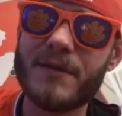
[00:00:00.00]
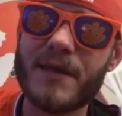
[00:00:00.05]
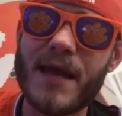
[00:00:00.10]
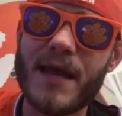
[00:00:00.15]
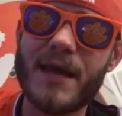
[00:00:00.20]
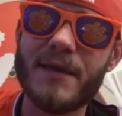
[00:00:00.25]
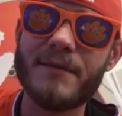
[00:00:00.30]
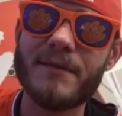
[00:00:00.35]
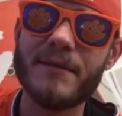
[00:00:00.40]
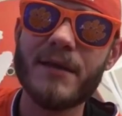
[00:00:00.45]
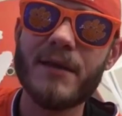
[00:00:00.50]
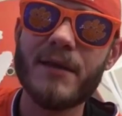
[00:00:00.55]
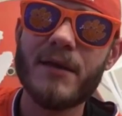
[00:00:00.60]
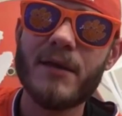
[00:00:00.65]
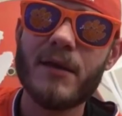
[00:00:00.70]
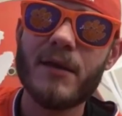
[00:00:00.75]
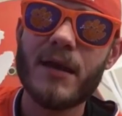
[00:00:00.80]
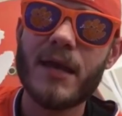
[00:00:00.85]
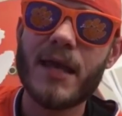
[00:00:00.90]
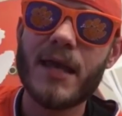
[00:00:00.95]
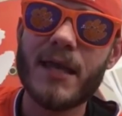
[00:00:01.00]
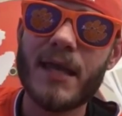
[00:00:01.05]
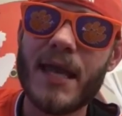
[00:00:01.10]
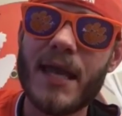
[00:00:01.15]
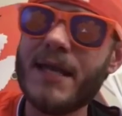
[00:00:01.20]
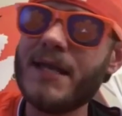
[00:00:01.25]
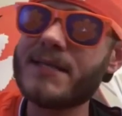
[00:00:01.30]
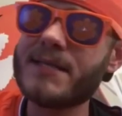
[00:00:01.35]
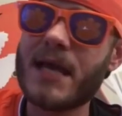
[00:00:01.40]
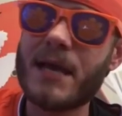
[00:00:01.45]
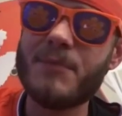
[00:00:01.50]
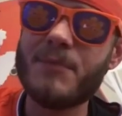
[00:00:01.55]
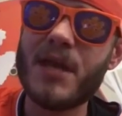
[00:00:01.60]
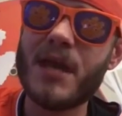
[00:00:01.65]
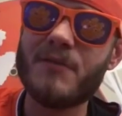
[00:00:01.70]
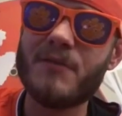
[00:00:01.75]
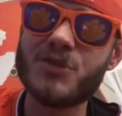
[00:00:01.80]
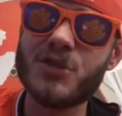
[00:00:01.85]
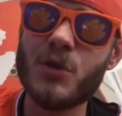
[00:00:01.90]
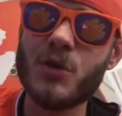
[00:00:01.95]
that anytime you
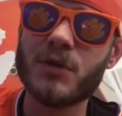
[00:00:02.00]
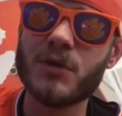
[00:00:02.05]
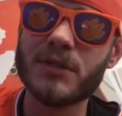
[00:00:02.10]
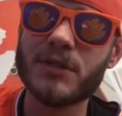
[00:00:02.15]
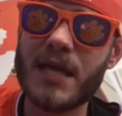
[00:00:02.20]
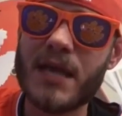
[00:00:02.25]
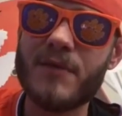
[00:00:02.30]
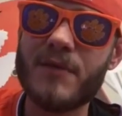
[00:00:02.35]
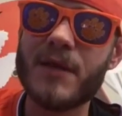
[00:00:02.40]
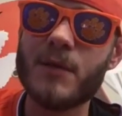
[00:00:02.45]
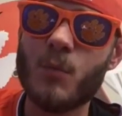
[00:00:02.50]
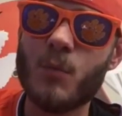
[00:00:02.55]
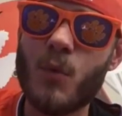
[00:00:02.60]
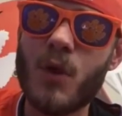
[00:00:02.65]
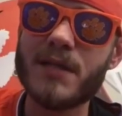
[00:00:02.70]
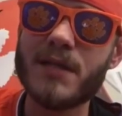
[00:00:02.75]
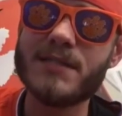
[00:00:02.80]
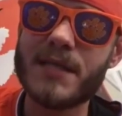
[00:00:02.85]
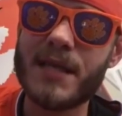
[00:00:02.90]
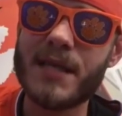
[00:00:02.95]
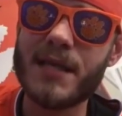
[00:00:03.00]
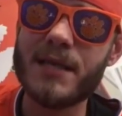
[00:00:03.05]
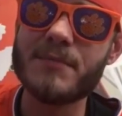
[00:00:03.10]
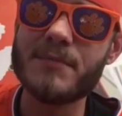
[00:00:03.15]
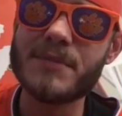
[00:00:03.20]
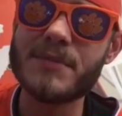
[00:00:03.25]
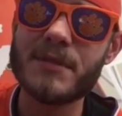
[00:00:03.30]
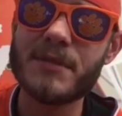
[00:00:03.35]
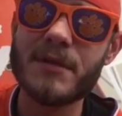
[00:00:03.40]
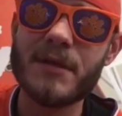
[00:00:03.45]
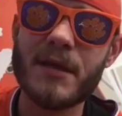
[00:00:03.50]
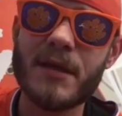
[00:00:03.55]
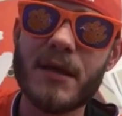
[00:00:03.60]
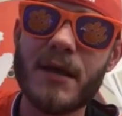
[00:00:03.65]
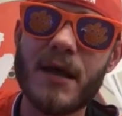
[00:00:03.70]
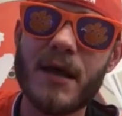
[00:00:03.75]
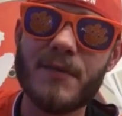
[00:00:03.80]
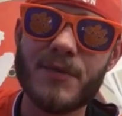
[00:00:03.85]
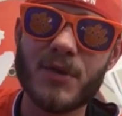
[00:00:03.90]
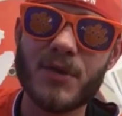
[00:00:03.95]
have two 11-1 teams
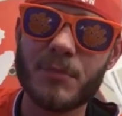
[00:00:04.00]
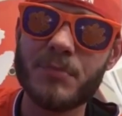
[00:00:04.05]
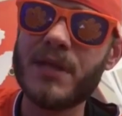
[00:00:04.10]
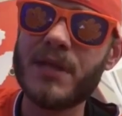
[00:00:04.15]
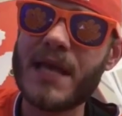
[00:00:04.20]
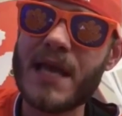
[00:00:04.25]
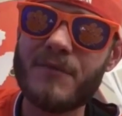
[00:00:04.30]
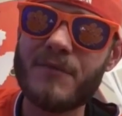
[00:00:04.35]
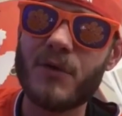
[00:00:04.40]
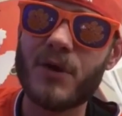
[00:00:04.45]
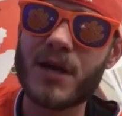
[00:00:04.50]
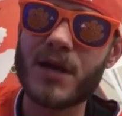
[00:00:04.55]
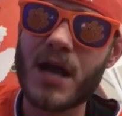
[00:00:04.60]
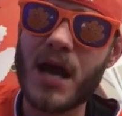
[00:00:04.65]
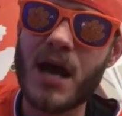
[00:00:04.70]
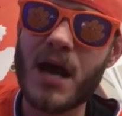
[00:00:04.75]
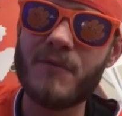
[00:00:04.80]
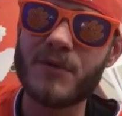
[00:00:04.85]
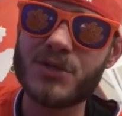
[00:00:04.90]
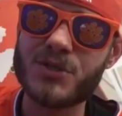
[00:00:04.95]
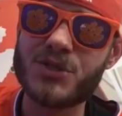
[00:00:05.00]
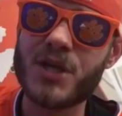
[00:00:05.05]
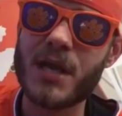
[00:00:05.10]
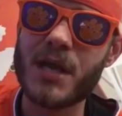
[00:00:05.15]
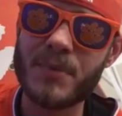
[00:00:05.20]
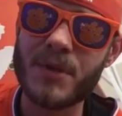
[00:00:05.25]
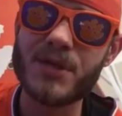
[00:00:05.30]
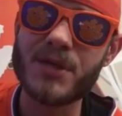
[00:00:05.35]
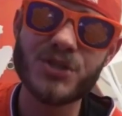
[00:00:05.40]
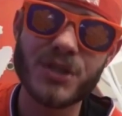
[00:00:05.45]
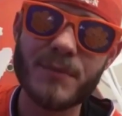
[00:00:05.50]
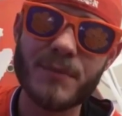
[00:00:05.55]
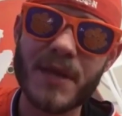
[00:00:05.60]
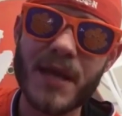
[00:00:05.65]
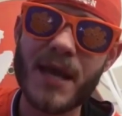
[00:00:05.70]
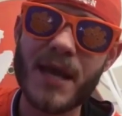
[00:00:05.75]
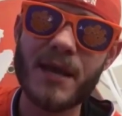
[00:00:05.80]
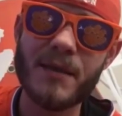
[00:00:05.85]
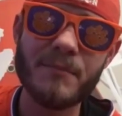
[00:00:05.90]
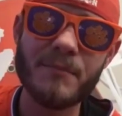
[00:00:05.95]
that are playing for a conference championship
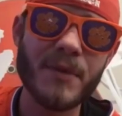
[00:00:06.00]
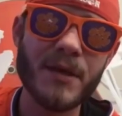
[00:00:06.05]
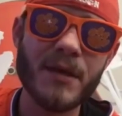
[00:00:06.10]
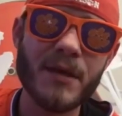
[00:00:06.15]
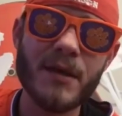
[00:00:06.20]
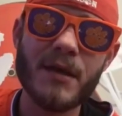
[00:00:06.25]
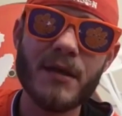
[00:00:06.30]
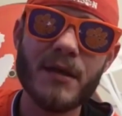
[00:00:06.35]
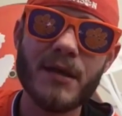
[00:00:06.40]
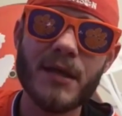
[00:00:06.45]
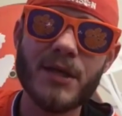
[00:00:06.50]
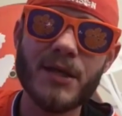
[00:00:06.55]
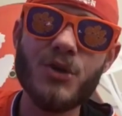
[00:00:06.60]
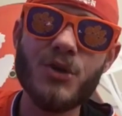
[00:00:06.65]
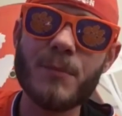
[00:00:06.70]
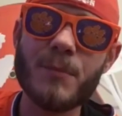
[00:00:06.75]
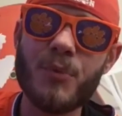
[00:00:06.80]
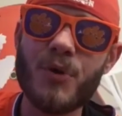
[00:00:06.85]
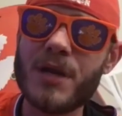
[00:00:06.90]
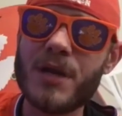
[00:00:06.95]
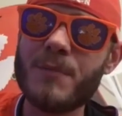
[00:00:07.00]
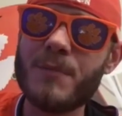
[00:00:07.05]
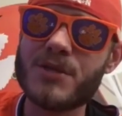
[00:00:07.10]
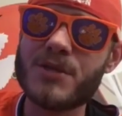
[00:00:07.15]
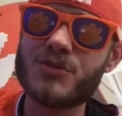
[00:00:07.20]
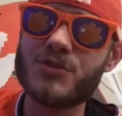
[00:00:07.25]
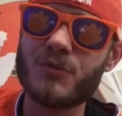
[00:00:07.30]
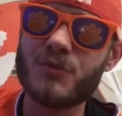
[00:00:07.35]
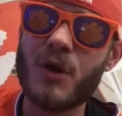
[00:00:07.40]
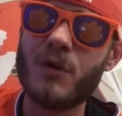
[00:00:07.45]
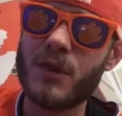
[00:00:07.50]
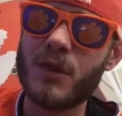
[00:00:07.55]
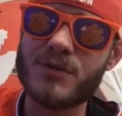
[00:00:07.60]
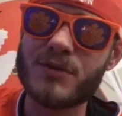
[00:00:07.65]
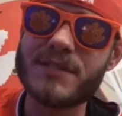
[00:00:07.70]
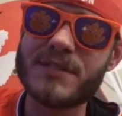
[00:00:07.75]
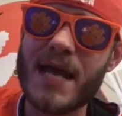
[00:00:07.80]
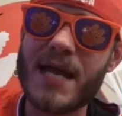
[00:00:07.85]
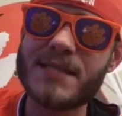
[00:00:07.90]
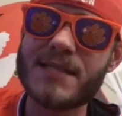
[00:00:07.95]
game, you can pretty much throw all
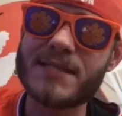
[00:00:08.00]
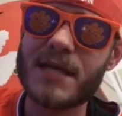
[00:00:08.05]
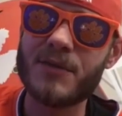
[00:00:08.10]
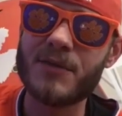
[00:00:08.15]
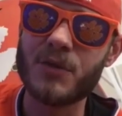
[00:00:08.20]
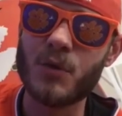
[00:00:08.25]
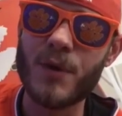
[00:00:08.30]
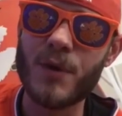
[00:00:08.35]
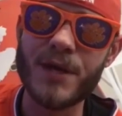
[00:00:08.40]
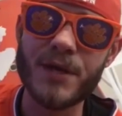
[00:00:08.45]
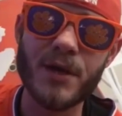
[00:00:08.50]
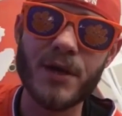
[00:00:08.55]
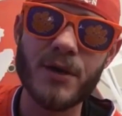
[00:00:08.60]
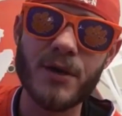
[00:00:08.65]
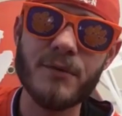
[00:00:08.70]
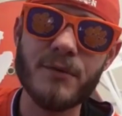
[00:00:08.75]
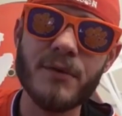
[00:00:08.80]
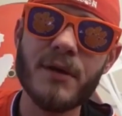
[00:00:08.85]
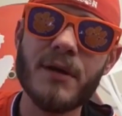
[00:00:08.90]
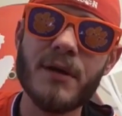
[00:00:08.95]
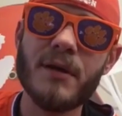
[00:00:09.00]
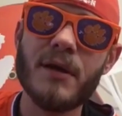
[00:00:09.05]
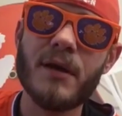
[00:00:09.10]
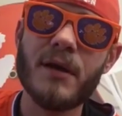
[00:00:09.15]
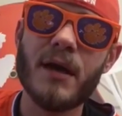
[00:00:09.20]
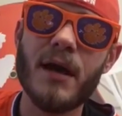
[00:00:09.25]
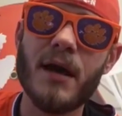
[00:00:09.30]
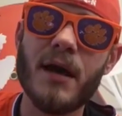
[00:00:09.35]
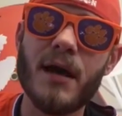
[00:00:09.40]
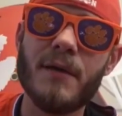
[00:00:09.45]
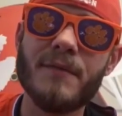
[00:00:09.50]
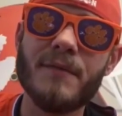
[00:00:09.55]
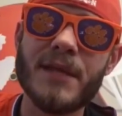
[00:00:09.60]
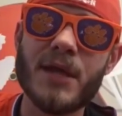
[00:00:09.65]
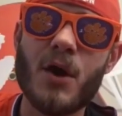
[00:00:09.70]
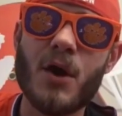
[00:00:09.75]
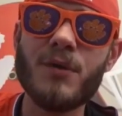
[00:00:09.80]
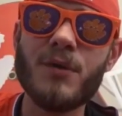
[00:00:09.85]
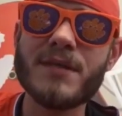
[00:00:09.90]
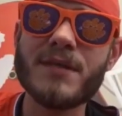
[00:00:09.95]
those stats out the window. The
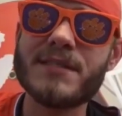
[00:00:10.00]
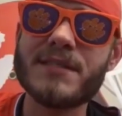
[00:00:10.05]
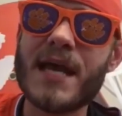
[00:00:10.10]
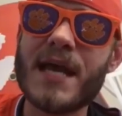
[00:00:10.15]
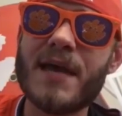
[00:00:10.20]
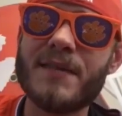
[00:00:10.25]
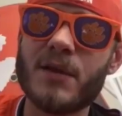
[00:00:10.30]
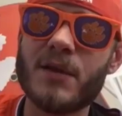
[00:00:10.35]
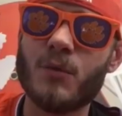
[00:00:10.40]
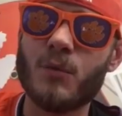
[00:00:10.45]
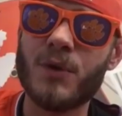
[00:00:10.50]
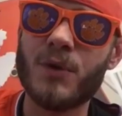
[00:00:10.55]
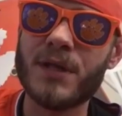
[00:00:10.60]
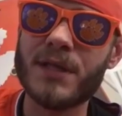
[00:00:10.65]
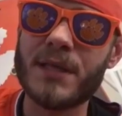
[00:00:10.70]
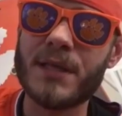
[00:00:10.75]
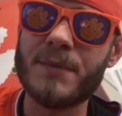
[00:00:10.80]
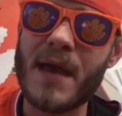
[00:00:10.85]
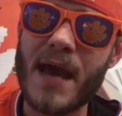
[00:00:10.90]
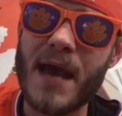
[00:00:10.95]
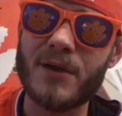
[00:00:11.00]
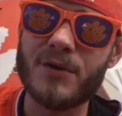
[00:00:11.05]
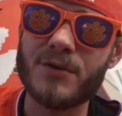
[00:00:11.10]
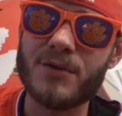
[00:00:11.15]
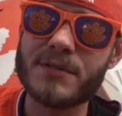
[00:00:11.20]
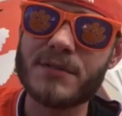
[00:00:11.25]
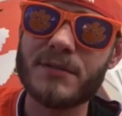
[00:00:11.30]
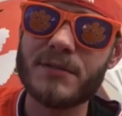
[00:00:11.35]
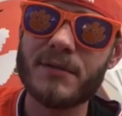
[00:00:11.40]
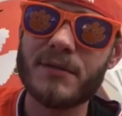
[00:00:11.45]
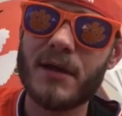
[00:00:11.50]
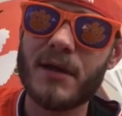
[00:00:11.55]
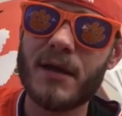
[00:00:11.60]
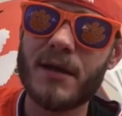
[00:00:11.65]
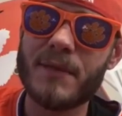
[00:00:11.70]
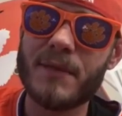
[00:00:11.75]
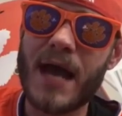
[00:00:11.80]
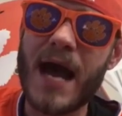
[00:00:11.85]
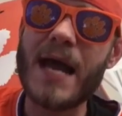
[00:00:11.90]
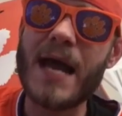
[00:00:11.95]
only stat that really matters,
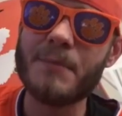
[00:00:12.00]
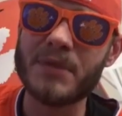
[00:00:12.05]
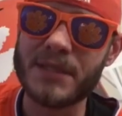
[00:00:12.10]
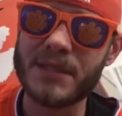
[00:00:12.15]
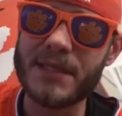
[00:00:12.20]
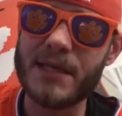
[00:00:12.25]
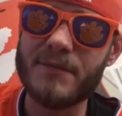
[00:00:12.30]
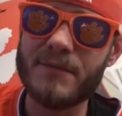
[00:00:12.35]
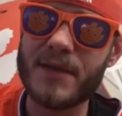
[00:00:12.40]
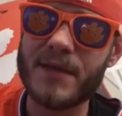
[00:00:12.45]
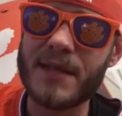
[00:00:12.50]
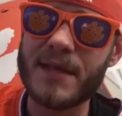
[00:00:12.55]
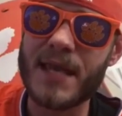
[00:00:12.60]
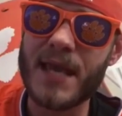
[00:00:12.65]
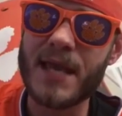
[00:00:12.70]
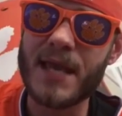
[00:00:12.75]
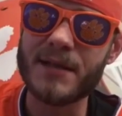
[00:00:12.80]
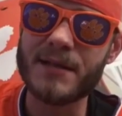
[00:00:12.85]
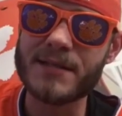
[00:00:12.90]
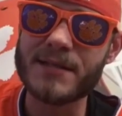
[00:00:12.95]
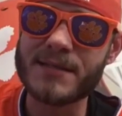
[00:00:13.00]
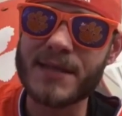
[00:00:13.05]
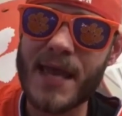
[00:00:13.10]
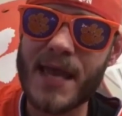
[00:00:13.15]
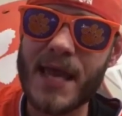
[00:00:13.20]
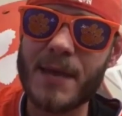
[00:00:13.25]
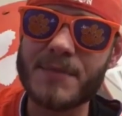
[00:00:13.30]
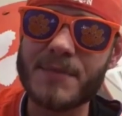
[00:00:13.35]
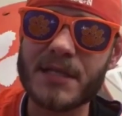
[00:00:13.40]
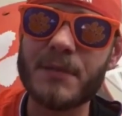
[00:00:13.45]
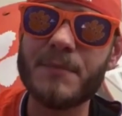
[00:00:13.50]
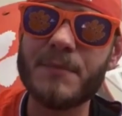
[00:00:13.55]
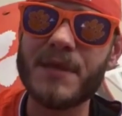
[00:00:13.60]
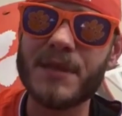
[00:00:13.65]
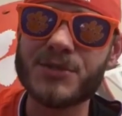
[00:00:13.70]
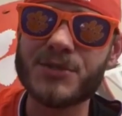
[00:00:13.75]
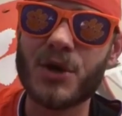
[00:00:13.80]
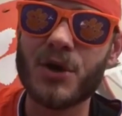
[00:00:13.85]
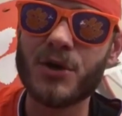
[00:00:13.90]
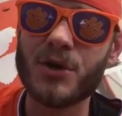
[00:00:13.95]
I believe, at the end of this game is going to be
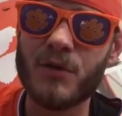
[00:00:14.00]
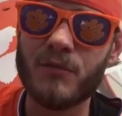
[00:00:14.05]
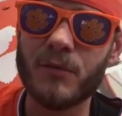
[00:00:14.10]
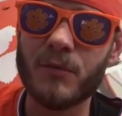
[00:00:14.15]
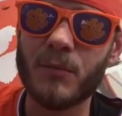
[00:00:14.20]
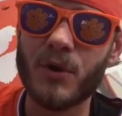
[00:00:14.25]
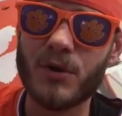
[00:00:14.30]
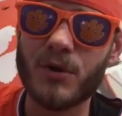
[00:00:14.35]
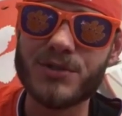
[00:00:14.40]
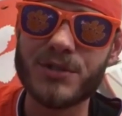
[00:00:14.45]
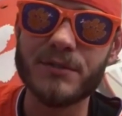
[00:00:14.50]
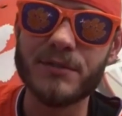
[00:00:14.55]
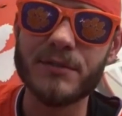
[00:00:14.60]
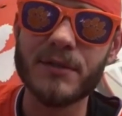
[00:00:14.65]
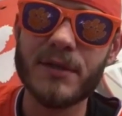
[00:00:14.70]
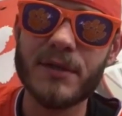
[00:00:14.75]
the turnover margin,